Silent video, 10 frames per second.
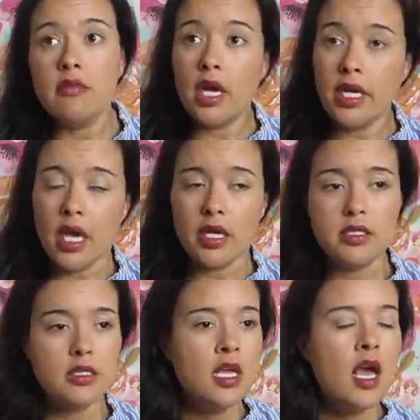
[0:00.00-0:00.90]
I
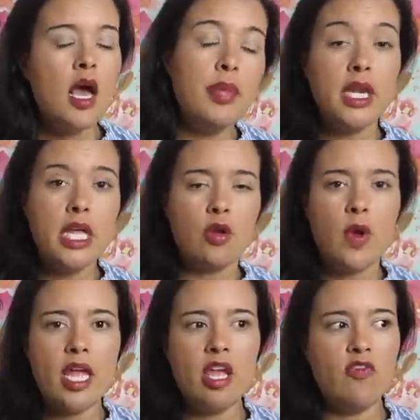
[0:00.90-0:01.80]
guess, but either
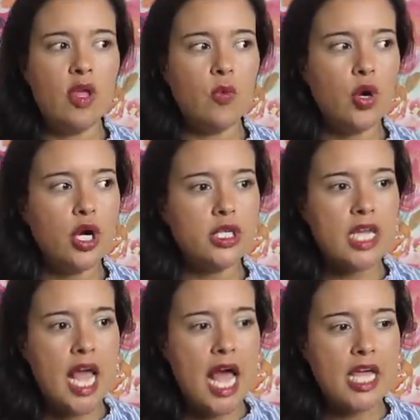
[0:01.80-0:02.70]
way, if it weren't
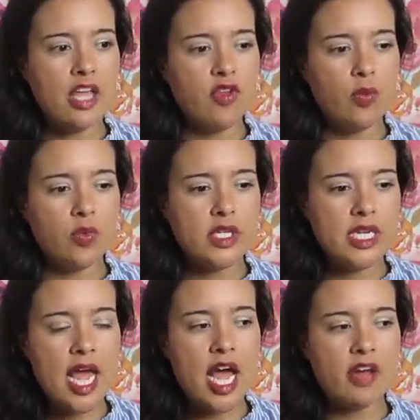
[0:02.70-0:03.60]
if it
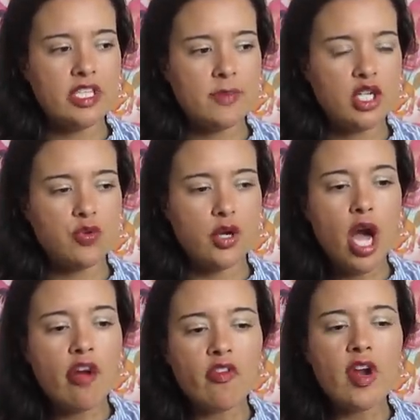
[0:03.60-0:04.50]
didn't have as much
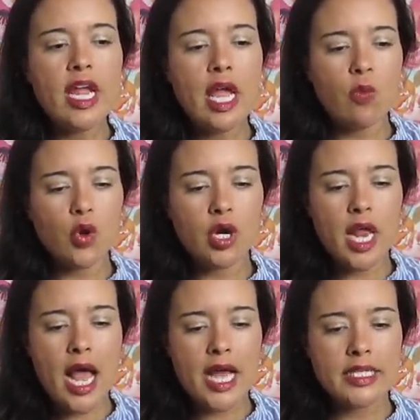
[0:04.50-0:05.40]
recovery and weren't
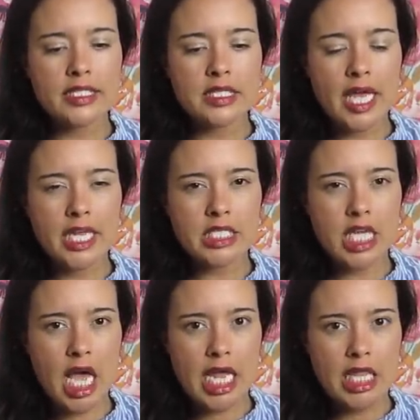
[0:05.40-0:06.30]
as like
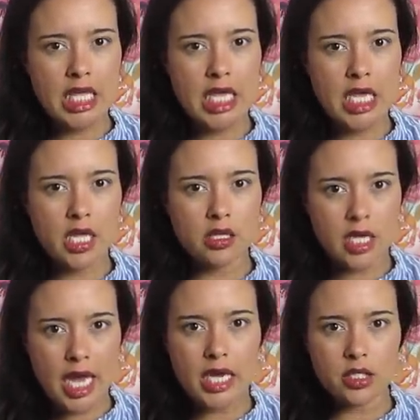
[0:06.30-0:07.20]

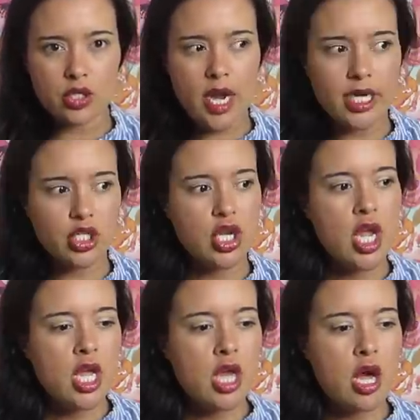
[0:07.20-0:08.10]
tight stretch,
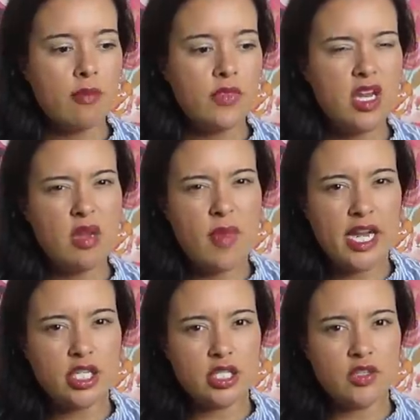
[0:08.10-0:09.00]
then you
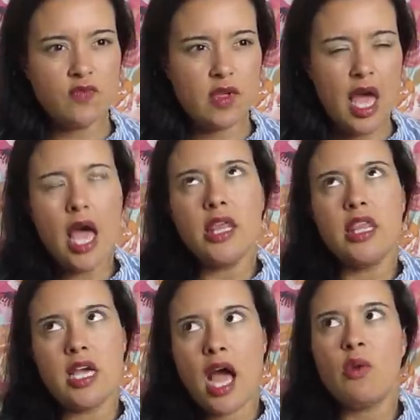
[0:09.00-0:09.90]
might just, I
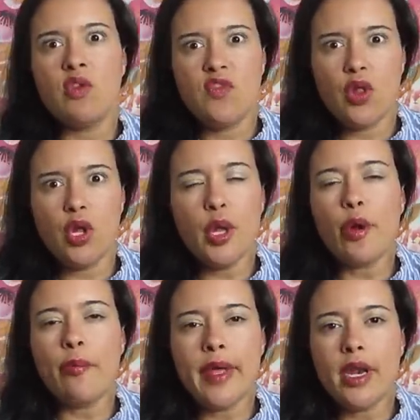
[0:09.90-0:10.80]
think I would feel a
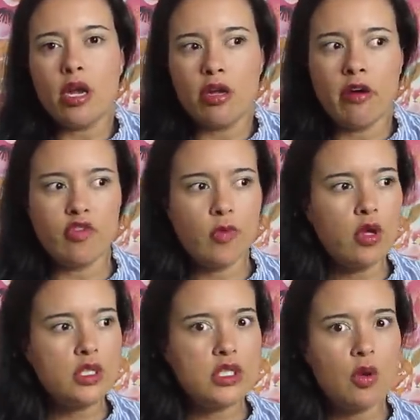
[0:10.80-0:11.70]
little bit
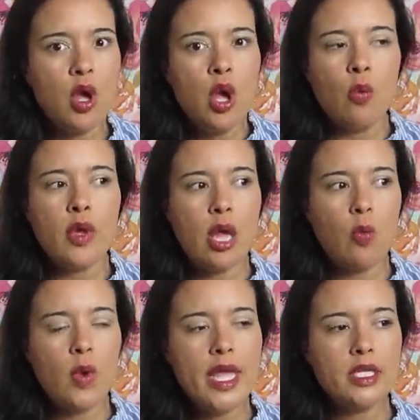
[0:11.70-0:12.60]
uncomfortable. So when I
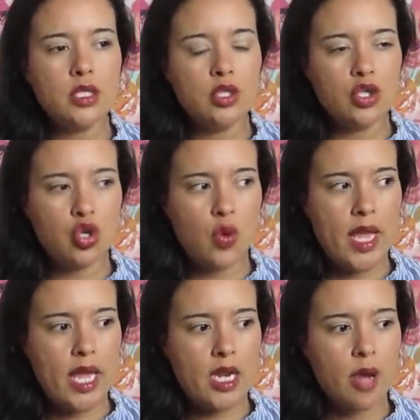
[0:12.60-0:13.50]
went to
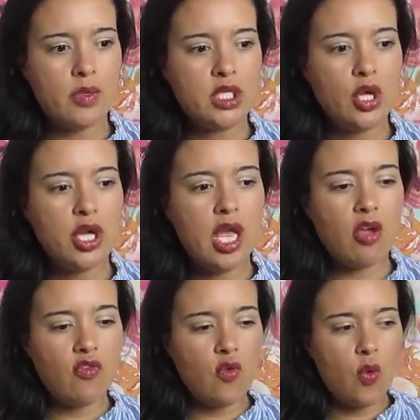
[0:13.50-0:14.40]
Joann, I was
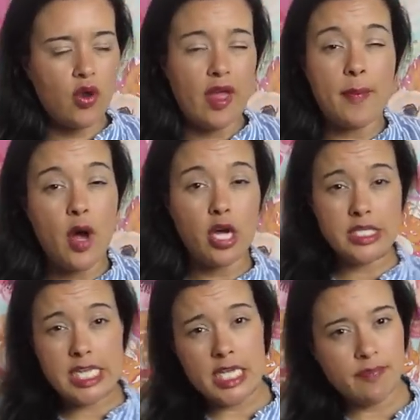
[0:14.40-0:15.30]
looking for like a
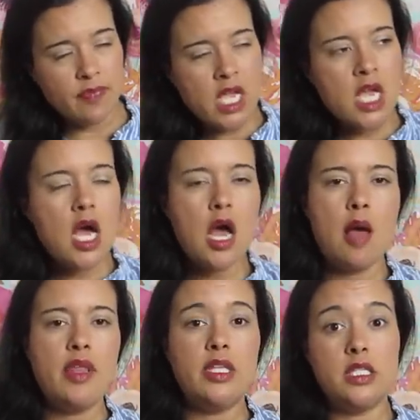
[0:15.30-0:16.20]
ponte,
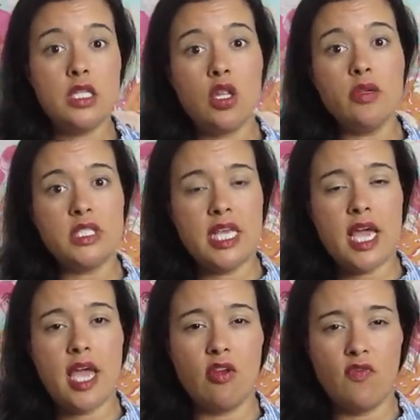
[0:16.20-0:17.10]
and this is the closest thing
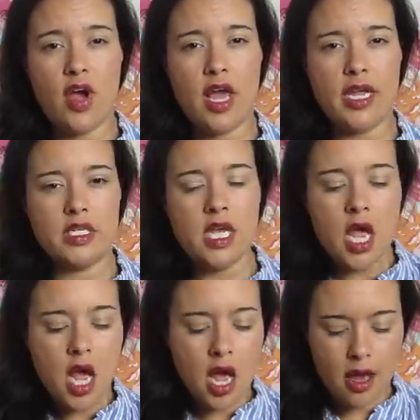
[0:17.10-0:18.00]
I can find.
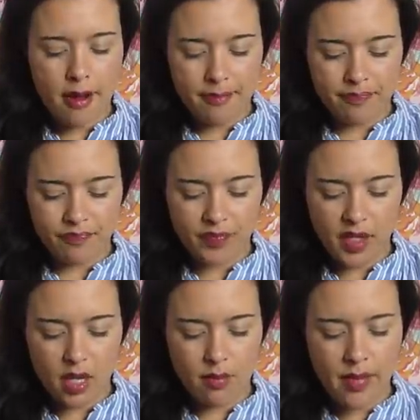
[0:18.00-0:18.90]

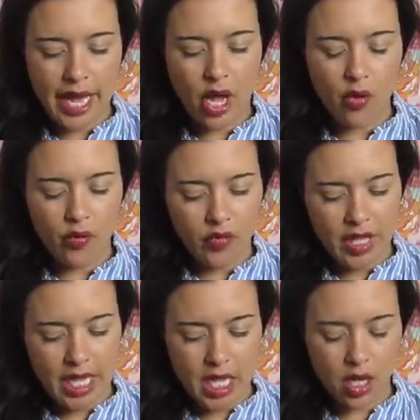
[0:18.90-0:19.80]
My
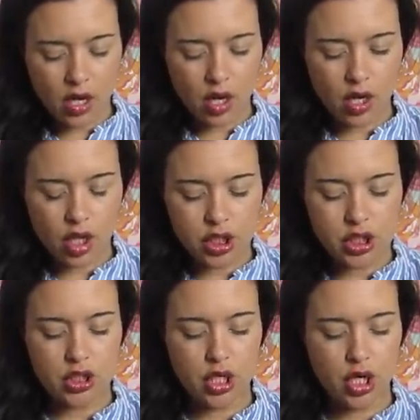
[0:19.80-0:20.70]
only
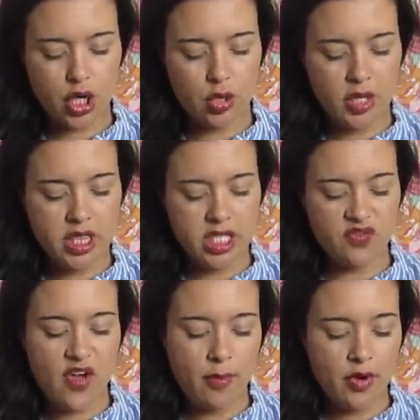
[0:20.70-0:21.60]
concern with
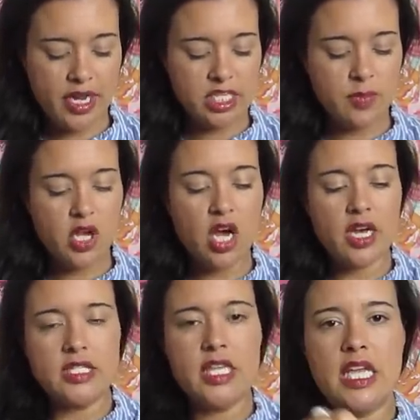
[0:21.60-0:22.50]
this fabric is
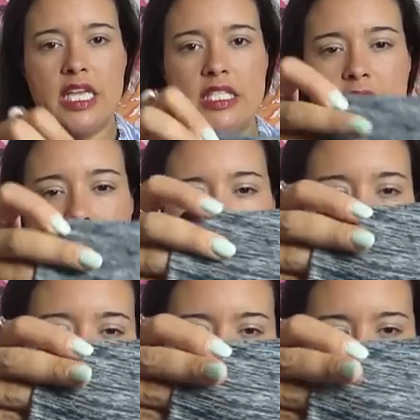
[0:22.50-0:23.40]
because it is like a
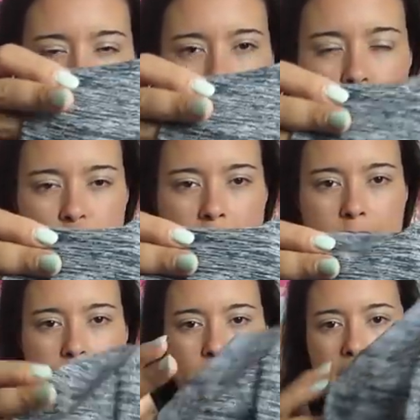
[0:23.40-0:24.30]
grunge
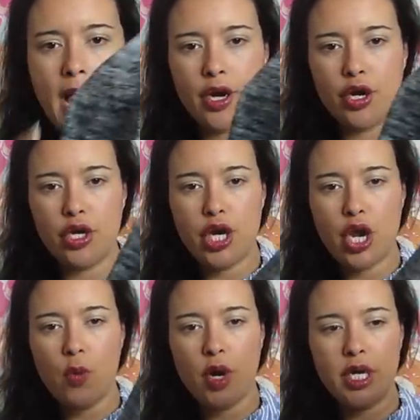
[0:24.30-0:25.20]
type pattern, you
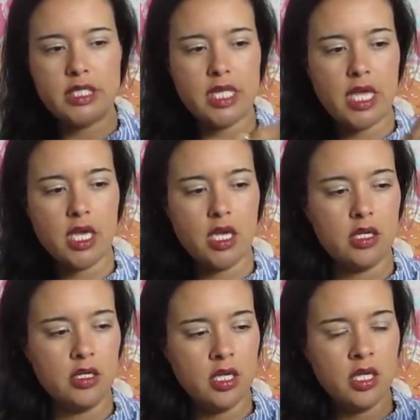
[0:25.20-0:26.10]
know, where it's like
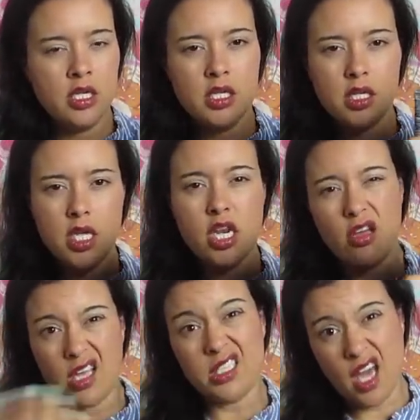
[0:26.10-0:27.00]
a, you
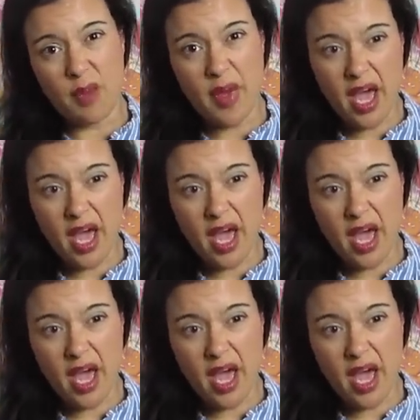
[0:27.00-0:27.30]
know, it's got a